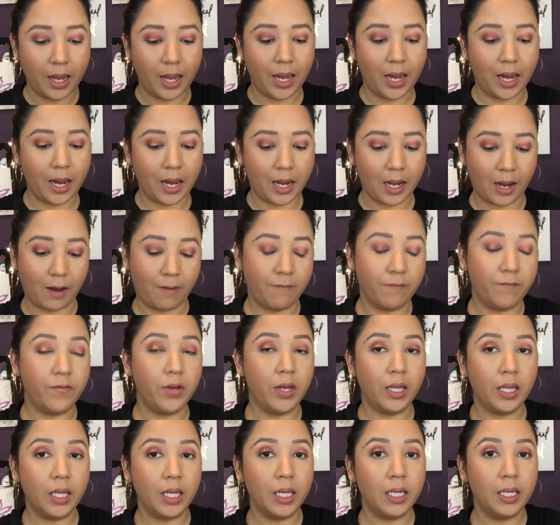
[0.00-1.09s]
And I'm
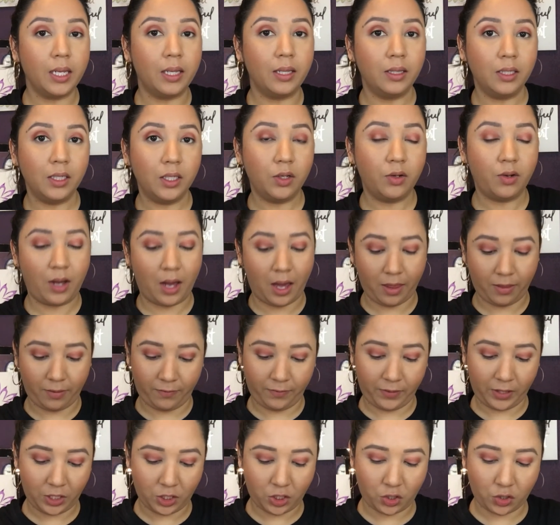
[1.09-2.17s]
feeling a little
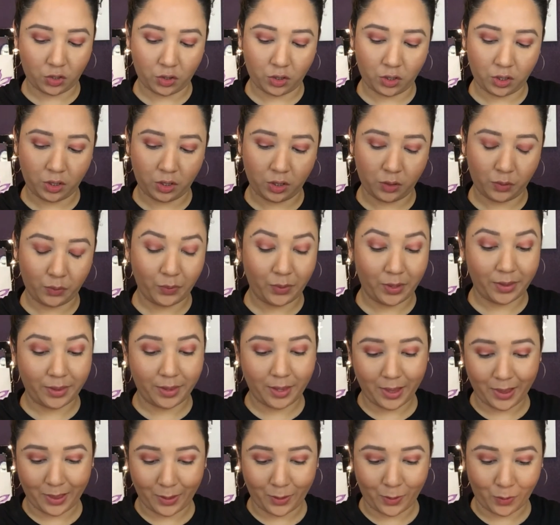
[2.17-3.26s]
adventurous with the
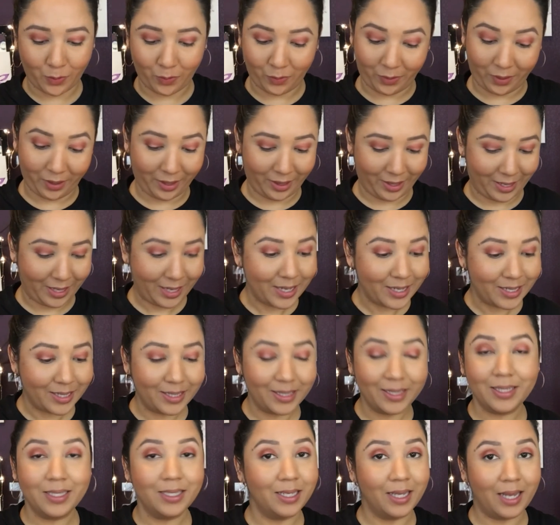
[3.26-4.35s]
lower lash
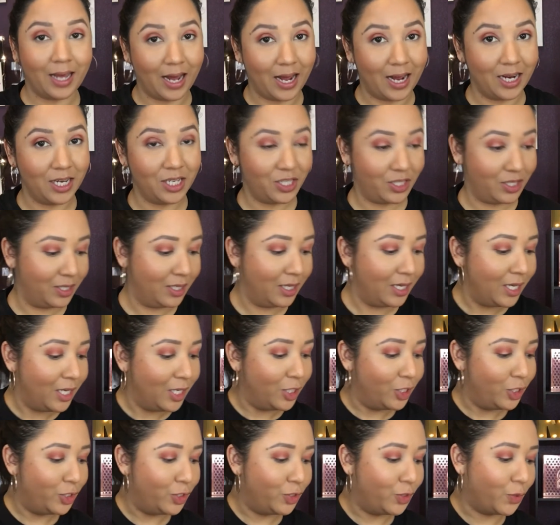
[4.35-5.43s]
slash.
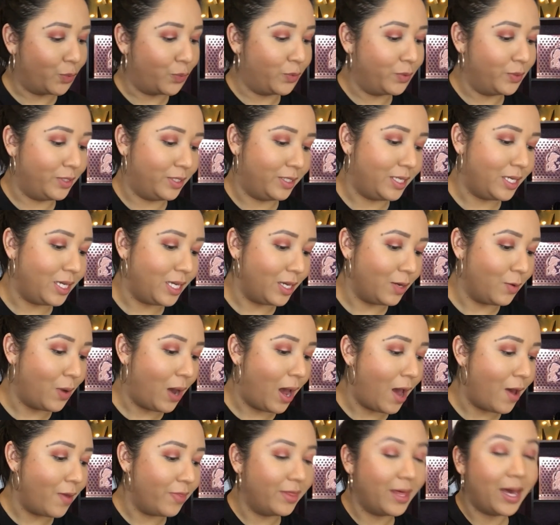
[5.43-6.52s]
So we'll see
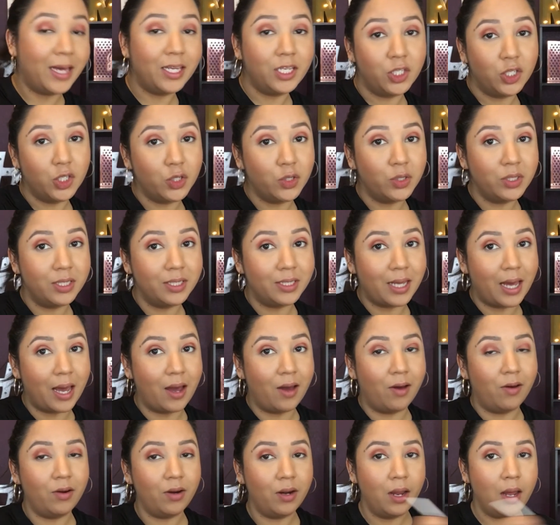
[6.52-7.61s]
how that turns
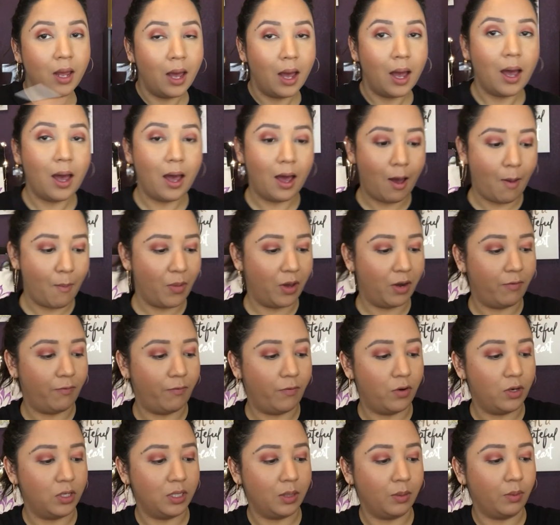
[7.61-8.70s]
out. But
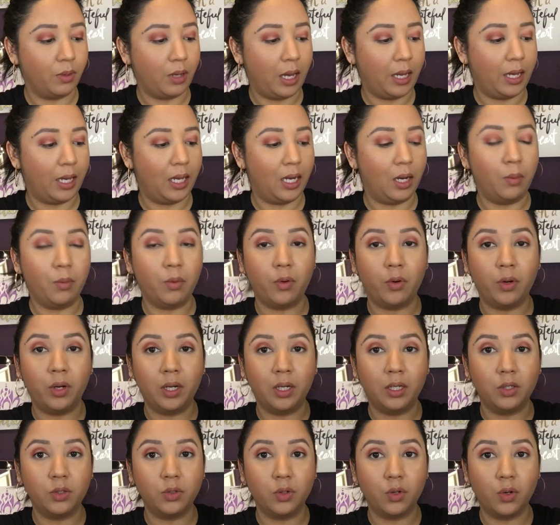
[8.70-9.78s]
first, I'm
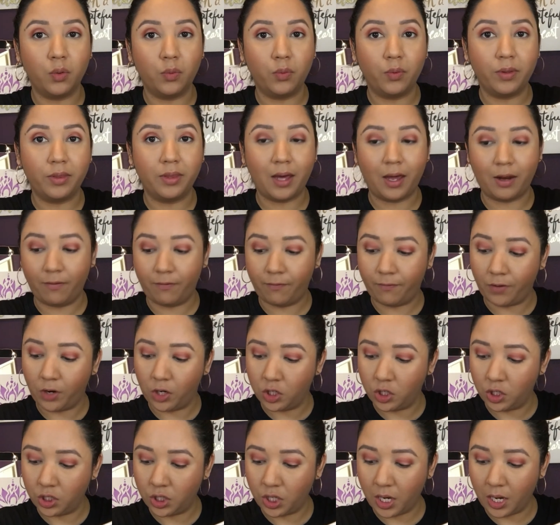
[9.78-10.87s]
going to go with that
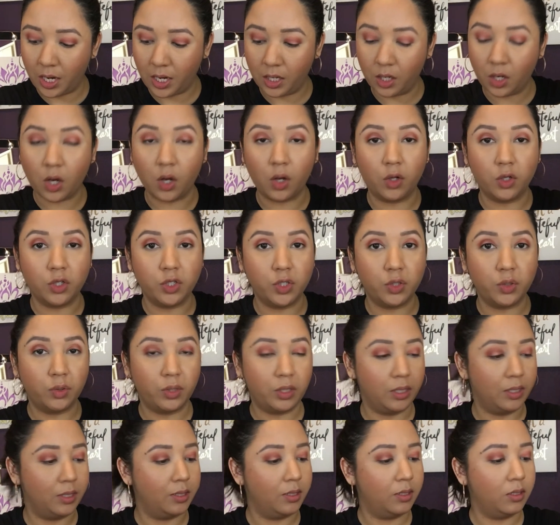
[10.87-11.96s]
first shade called
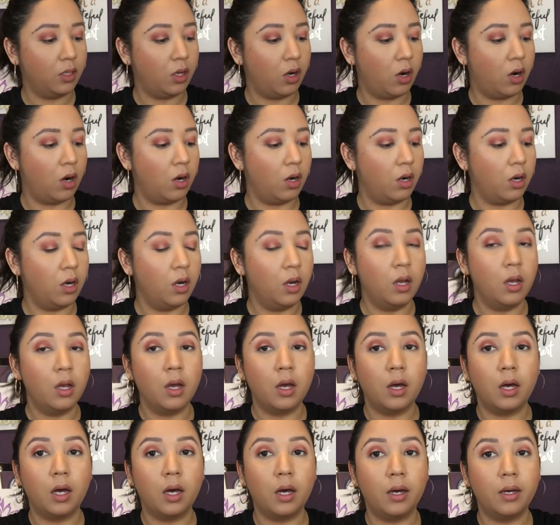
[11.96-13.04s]
Shooting Star
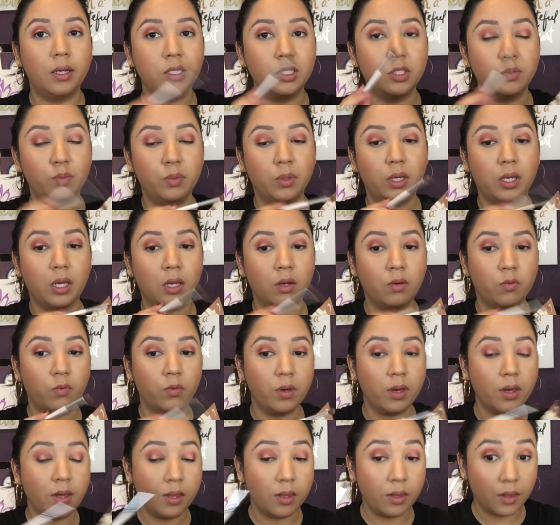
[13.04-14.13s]
to begin
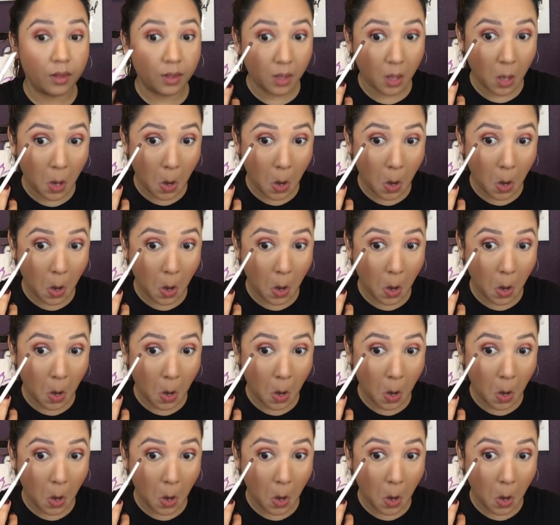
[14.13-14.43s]
with.